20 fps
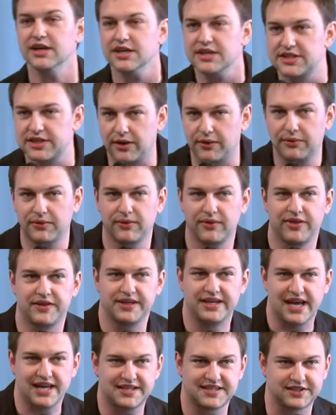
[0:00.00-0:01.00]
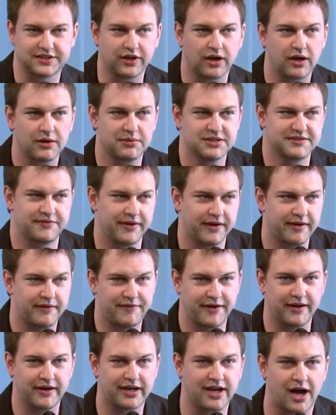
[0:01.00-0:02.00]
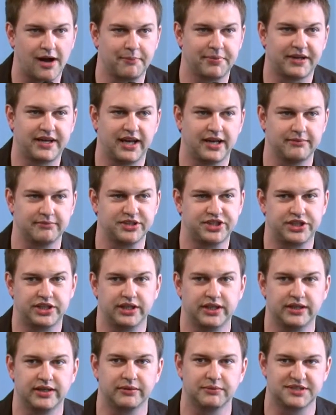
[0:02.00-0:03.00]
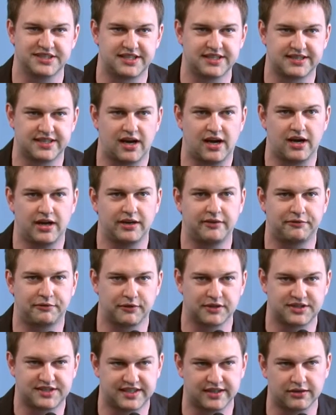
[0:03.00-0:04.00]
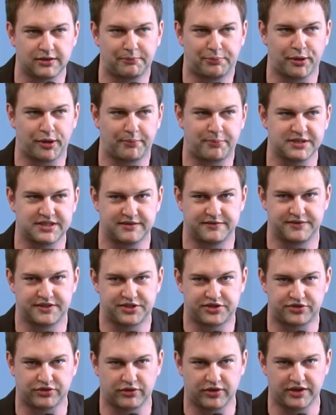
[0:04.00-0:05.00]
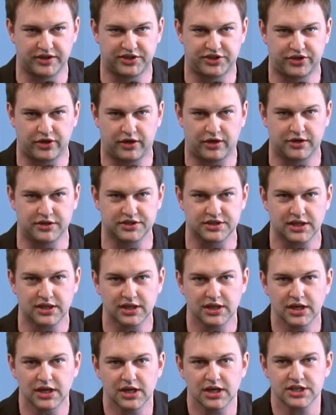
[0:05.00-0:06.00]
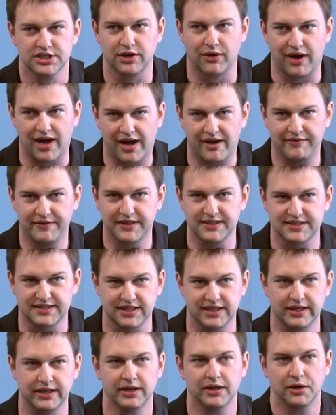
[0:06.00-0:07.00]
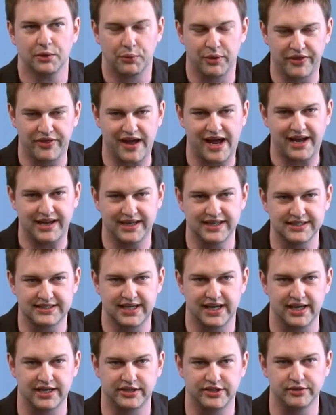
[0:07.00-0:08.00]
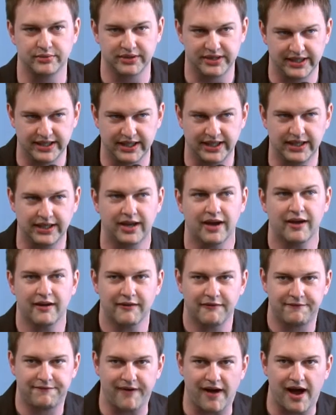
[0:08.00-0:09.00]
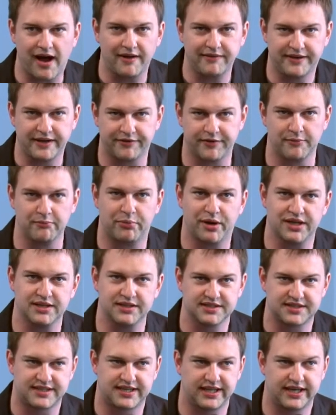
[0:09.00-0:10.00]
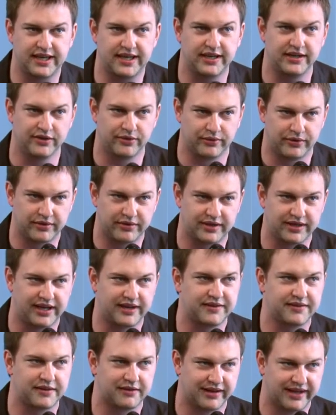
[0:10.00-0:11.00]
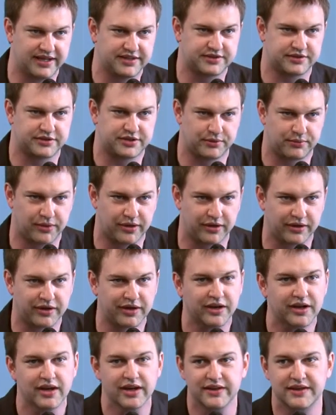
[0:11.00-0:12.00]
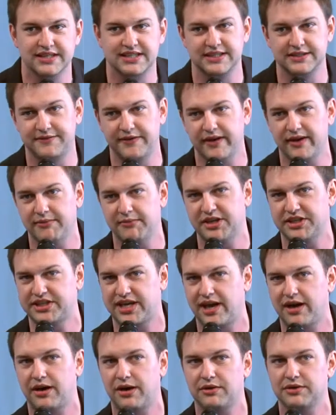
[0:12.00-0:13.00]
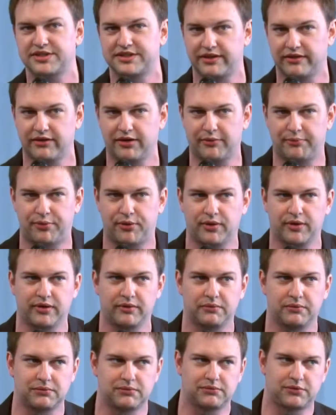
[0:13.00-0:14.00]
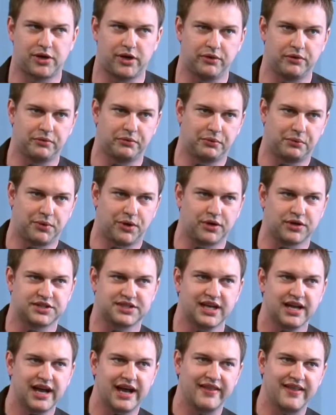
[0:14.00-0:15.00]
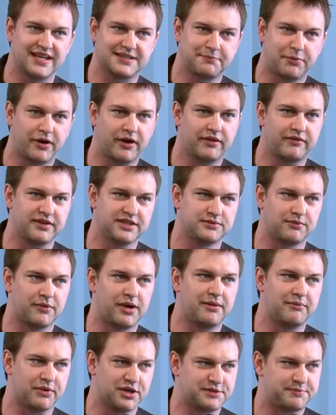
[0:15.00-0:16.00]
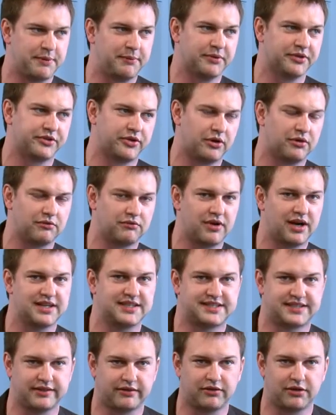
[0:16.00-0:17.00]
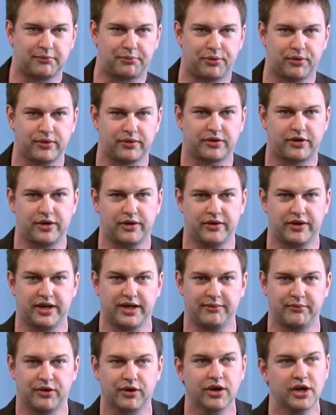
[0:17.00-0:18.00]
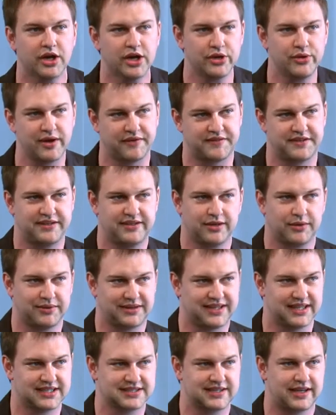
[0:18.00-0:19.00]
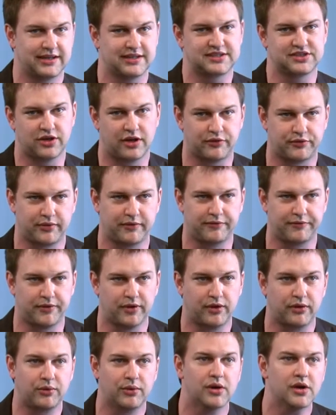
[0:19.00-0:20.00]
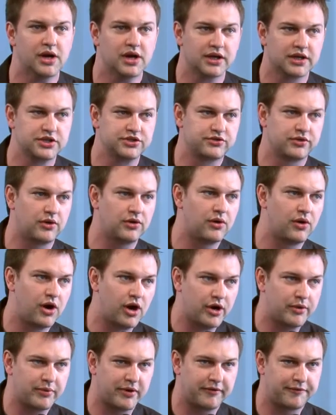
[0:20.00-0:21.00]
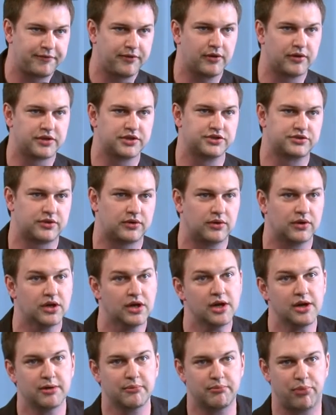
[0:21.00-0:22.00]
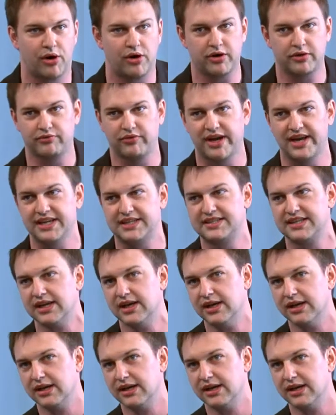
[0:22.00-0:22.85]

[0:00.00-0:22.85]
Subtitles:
So the Death Star was a very, very complicated machine that was designed for a single purpose of destroying stars. So obviously, with that intent, you would need 5 different buttons to hit in order to get the laser to work. This is very much how serial port code works. And that's part of the reason why most people don't write serial port code anymore. You have to deal with things like software flow control, hardware flow control, baud rates,